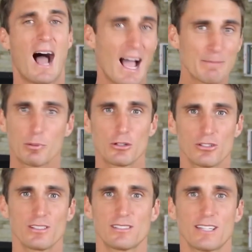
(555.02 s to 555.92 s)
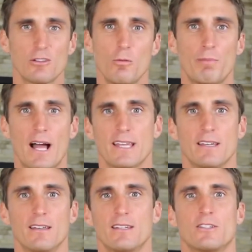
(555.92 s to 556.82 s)
I personally say don't buy
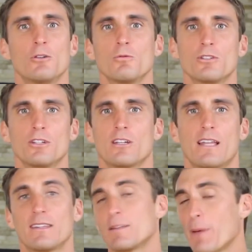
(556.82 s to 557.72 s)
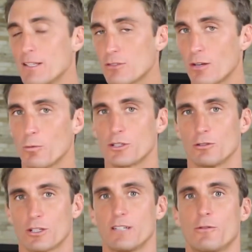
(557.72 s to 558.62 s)
it. It depends on what
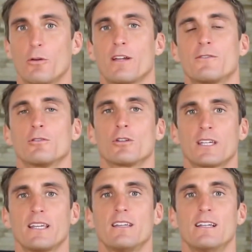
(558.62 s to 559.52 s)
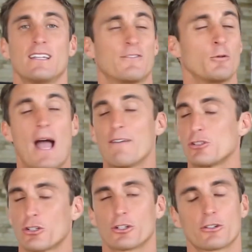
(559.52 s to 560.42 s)
you're looking for. If you have a
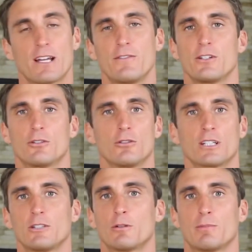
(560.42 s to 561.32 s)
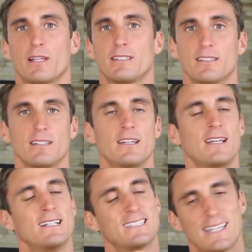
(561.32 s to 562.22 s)
sugar craving and you're looking to replace it,
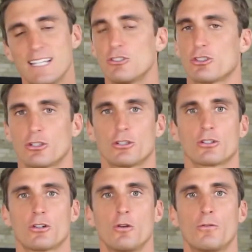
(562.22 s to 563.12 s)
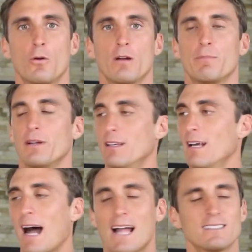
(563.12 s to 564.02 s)
then sure, go for it. But
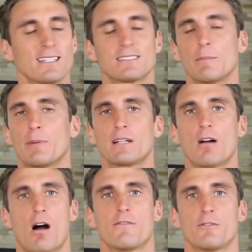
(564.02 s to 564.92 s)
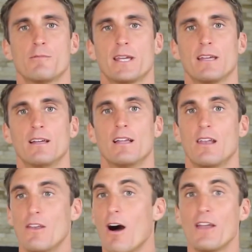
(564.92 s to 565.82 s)
I'd say that's a big con for me.
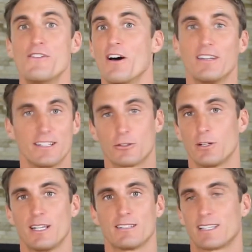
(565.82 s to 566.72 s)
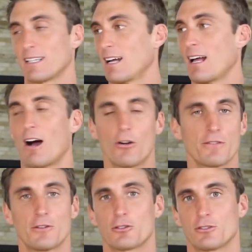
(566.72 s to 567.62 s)
Non-nut ingredients, like
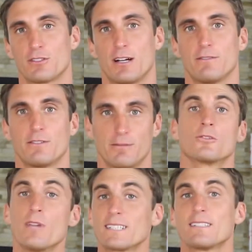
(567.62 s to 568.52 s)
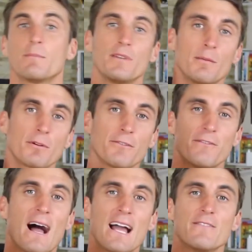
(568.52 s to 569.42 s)
artificial stuff. So next up, number
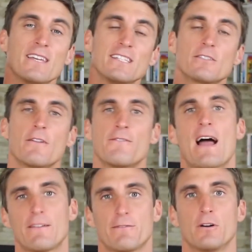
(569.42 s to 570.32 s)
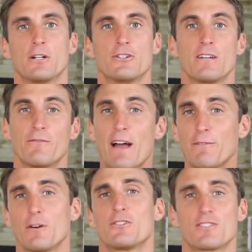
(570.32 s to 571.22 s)
5 is fat fudge. And
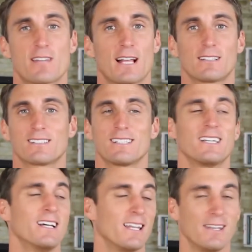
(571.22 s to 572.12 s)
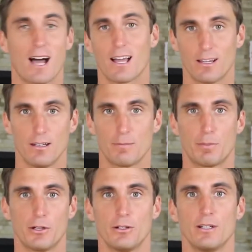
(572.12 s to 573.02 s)
fat fudge is technically not a nut
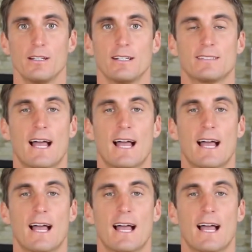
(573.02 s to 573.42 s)
butter. It's